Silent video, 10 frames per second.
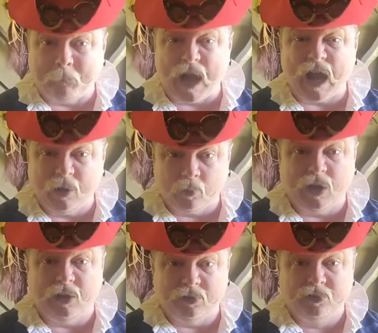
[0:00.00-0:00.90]
pie
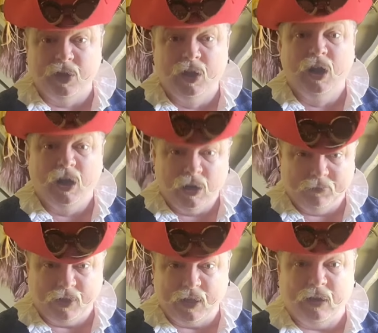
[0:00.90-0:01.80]
rates of
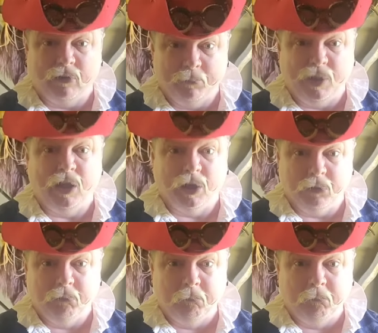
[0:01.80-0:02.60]
the caribbean